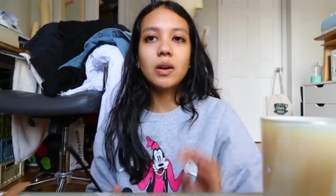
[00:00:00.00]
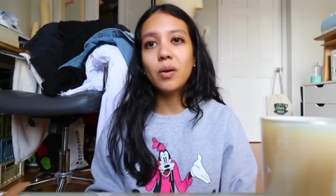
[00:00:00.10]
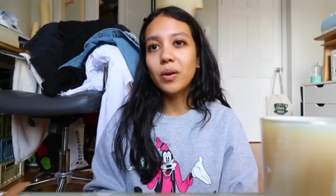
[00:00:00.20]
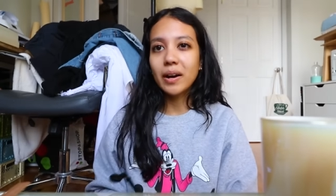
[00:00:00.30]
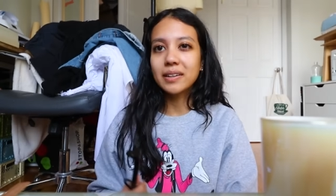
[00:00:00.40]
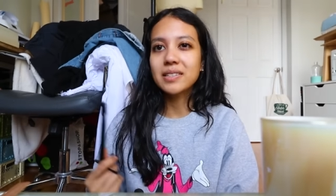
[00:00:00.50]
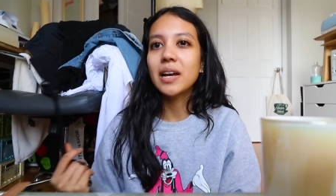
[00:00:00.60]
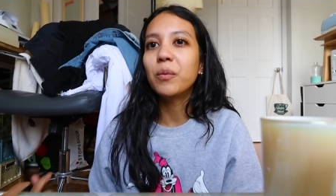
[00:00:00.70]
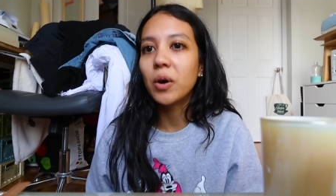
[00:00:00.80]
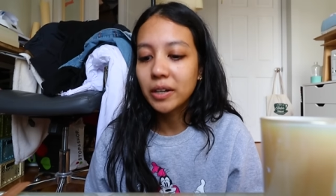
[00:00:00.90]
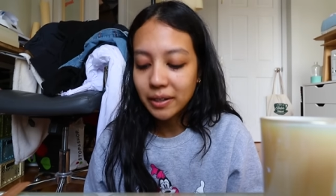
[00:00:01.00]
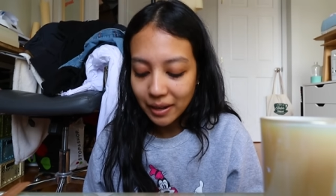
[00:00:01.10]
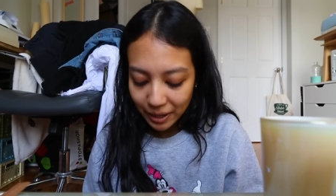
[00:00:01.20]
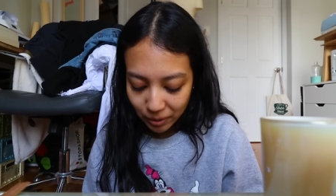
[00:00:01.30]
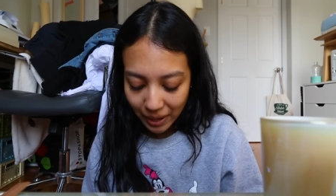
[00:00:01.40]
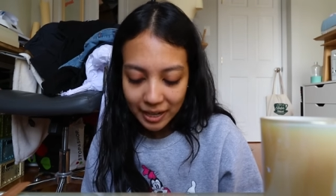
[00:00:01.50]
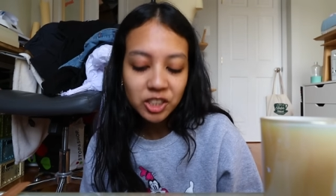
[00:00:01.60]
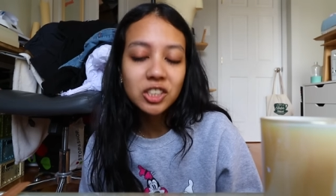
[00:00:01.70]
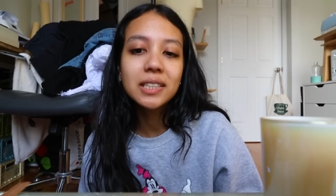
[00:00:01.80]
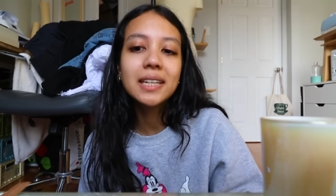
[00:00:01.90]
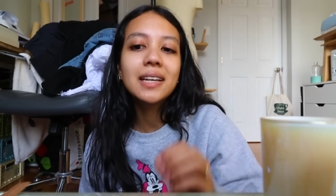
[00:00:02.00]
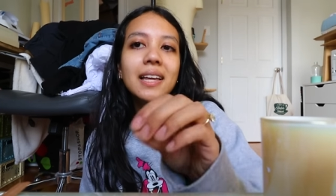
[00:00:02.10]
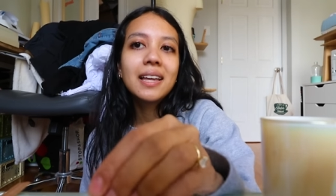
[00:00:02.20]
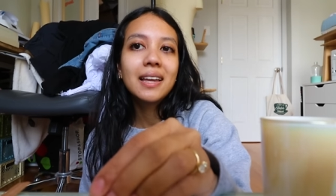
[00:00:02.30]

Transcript: Or I guess I wanted it. I don't actually